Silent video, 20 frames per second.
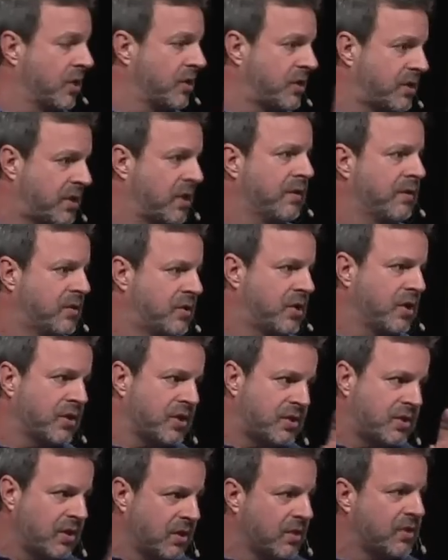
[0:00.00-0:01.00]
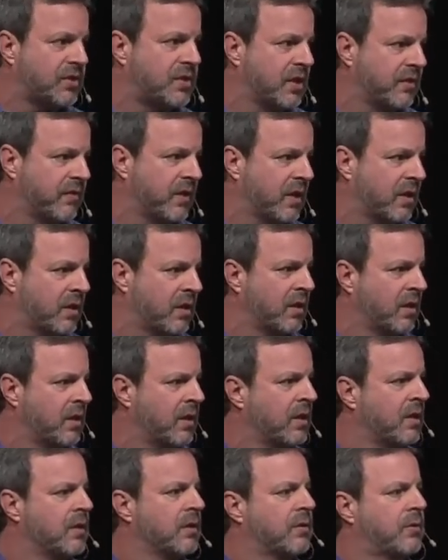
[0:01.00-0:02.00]
just to, just to the Civic,
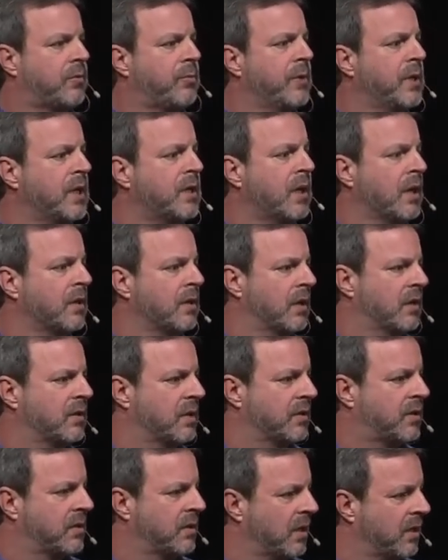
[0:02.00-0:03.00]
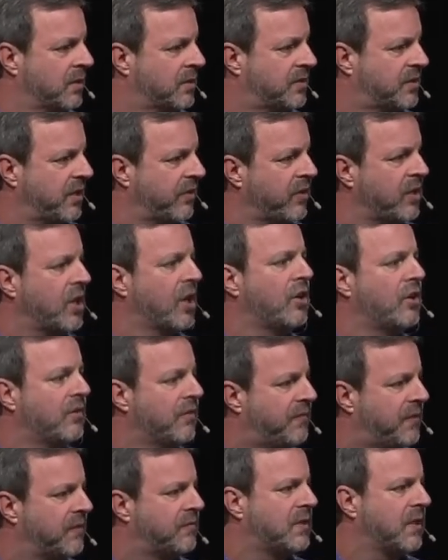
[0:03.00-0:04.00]
three,
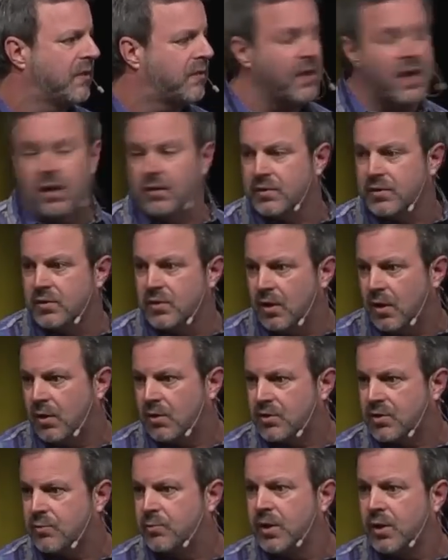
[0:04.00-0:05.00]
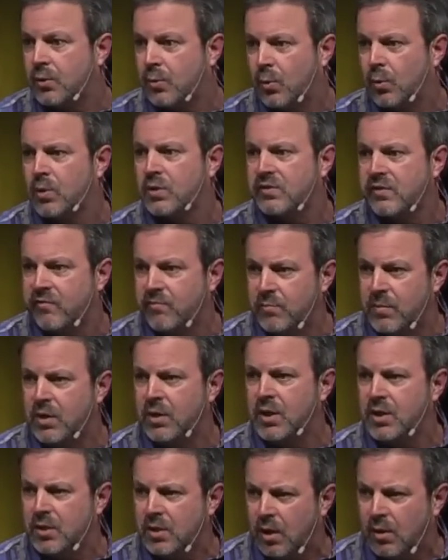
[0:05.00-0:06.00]
$750,000, three quarters of a
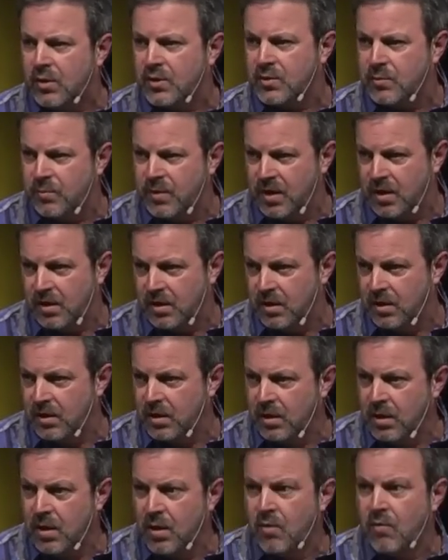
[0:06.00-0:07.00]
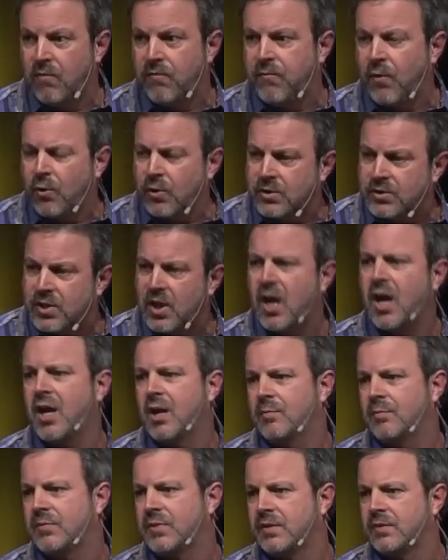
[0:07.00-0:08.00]
million dollars rent, four
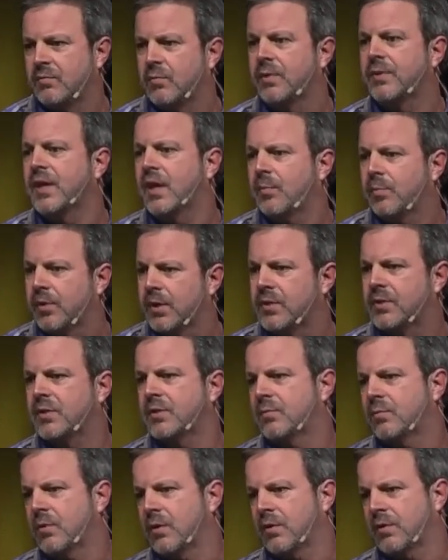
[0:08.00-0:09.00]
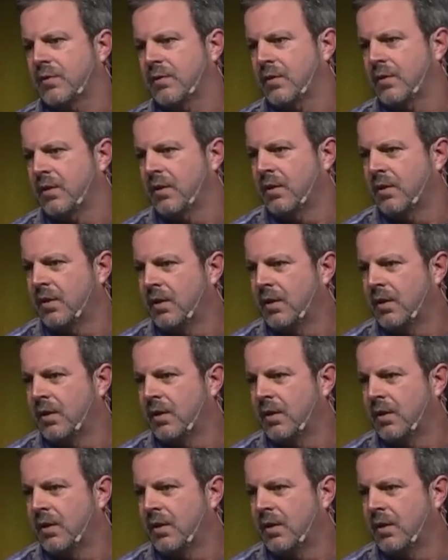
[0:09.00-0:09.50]
times what that place is worth.